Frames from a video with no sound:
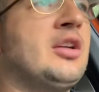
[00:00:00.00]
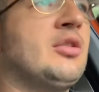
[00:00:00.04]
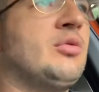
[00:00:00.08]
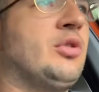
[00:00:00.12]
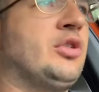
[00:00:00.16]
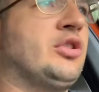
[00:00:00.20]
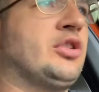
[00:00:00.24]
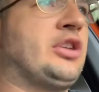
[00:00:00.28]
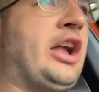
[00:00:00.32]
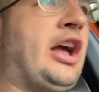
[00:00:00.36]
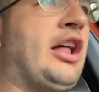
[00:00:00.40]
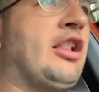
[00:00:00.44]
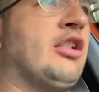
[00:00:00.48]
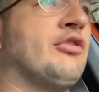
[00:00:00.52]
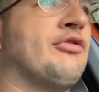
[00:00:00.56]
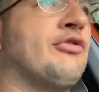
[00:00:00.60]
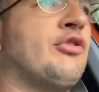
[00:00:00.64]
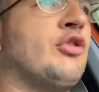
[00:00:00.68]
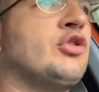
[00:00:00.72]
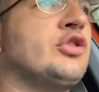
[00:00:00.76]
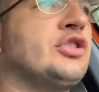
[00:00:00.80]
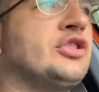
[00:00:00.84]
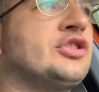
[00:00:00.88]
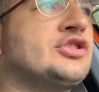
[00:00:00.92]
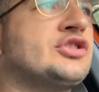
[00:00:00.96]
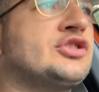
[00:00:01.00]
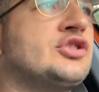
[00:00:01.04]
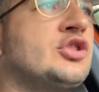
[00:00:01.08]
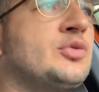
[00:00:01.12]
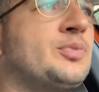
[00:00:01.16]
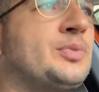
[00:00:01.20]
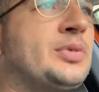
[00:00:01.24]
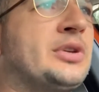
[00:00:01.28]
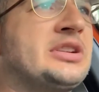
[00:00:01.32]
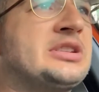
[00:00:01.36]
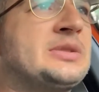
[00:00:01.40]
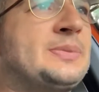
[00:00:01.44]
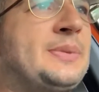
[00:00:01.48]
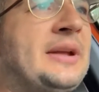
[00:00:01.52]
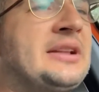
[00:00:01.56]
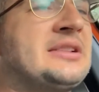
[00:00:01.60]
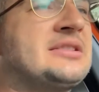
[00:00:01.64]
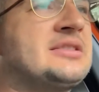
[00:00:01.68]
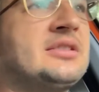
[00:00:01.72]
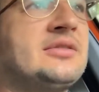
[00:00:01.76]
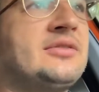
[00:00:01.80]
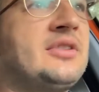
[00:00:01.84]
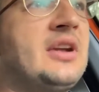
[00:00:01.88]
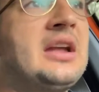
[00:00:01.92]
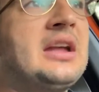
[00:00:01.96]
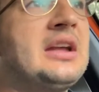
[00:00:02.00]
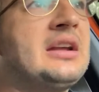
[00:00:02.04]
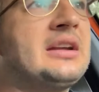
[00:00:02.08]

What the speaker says: Well, California's super expensive.